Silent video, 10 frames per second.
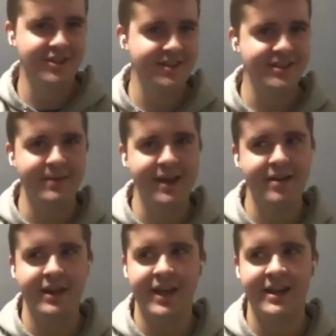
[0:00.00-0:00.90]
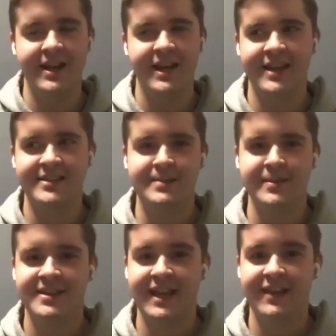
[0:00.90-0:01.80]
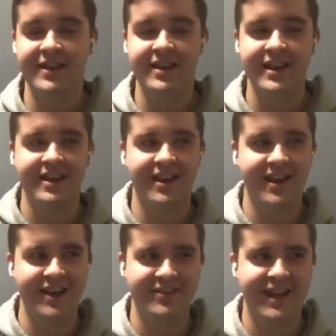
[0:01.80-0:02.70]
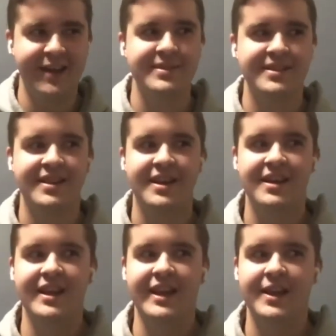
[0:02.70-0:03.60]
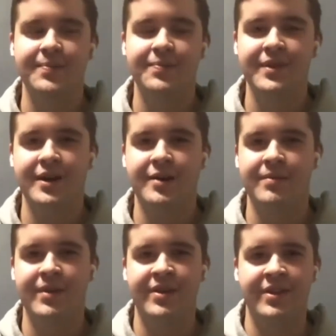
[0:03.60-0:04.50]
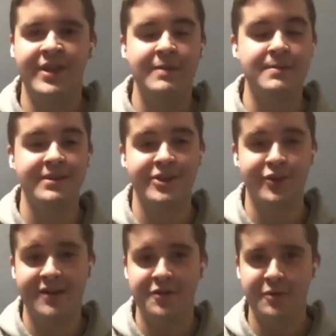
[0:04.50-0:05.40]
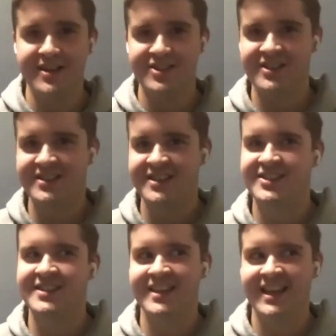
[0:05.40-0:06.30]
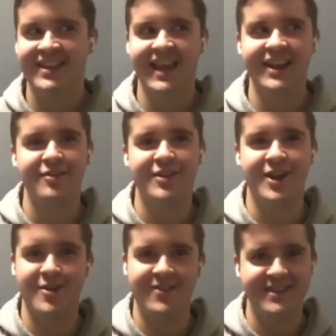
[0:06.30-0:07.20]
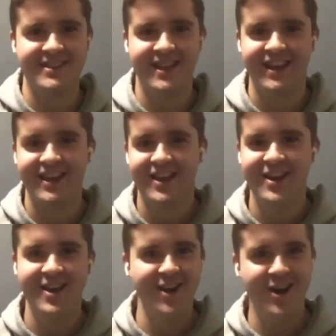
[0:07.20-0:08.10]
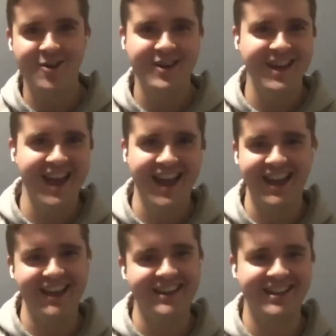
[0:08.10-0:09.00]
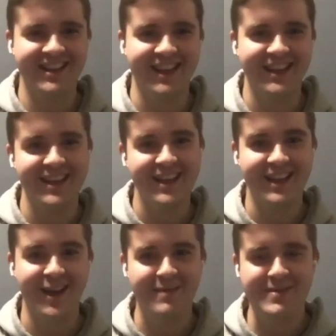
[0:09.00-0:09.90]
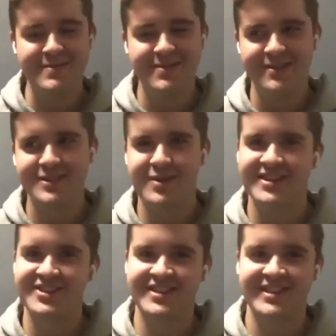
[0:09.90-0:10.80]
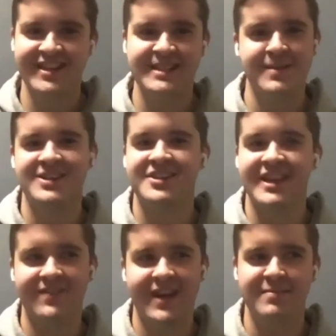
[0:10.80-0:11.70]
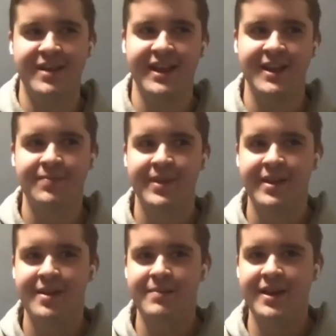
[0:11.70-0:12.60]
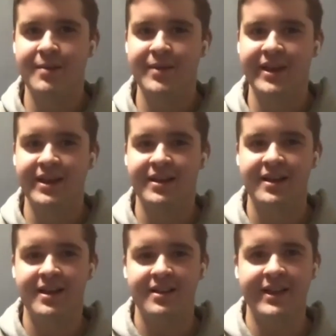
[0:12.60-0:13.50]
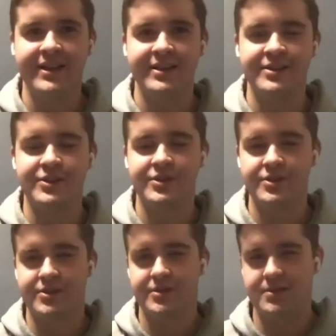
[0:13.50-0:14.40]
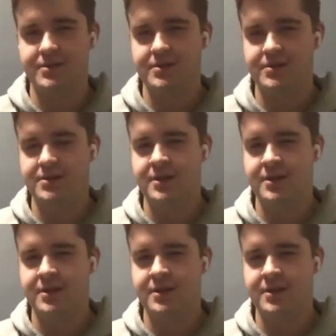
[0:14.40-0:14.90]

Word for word: about it and like that's just because I feel like a lot of times like um that people do have questions. It's just like they don't know if it's like okay to like come to me with those questions, and especially if I'm like becoming like c-